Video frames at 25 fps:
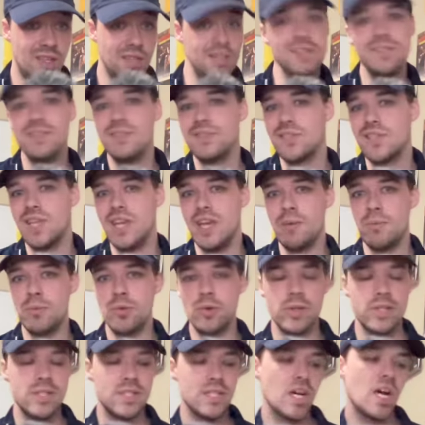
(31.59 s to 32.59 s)
This is Cam
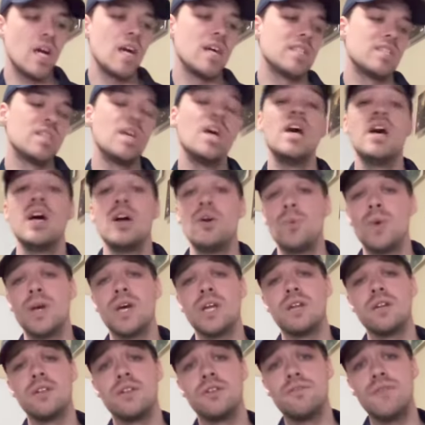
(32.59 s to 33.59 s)
Gwinn Talks. We got
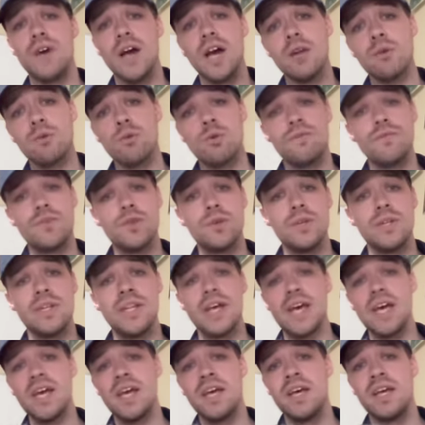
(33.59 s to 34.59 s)
another vinyl review
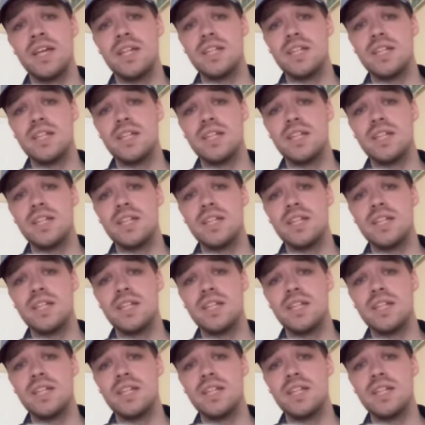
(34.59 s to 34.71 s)
today.